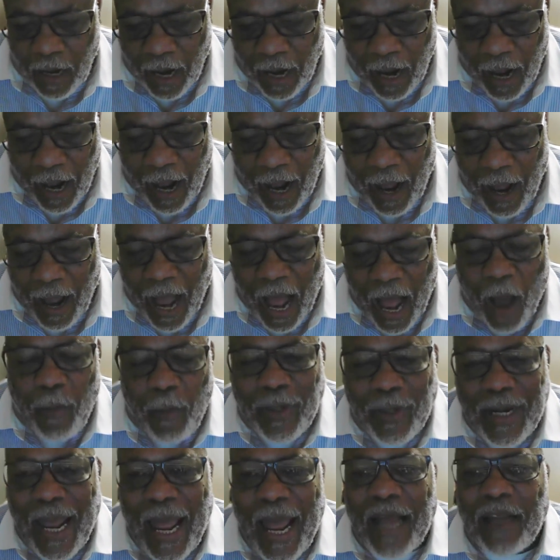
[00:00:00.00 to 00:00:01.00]
uh, I
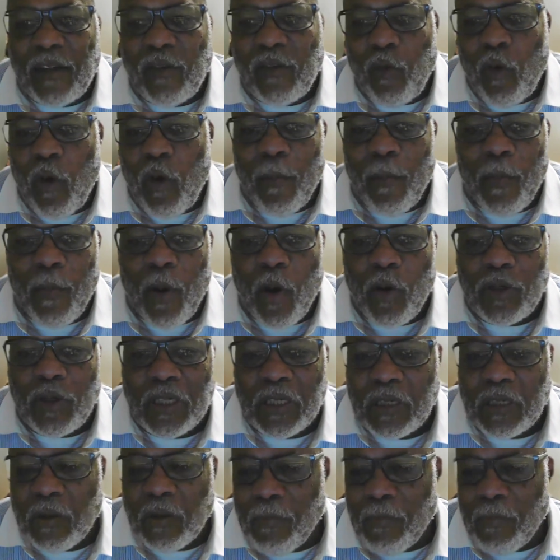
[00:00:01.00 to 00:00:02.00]
would ask for a
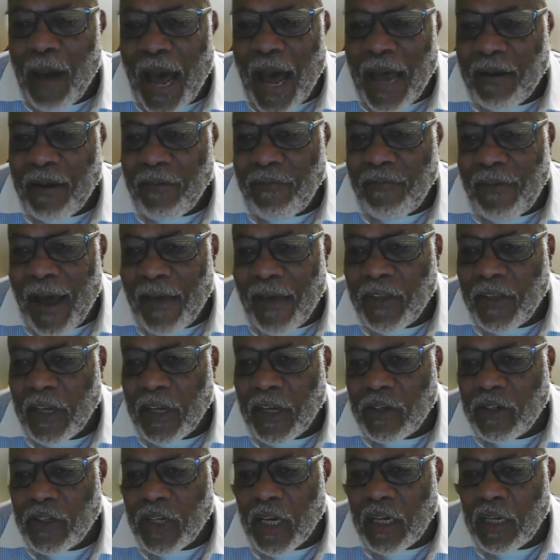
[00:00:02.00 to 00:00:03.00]
motion to modify the
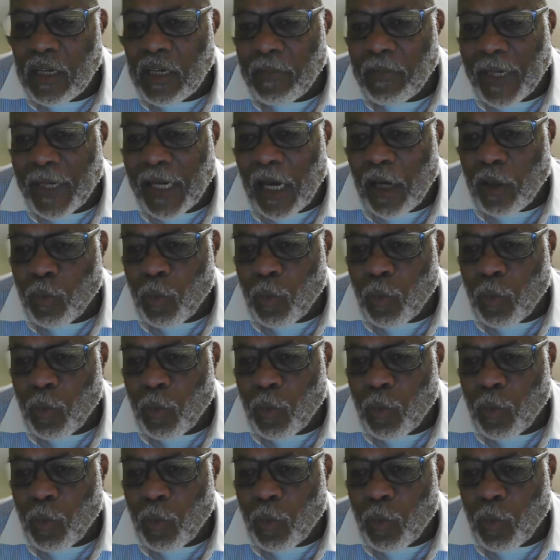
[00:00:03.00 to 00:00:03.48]
agenda because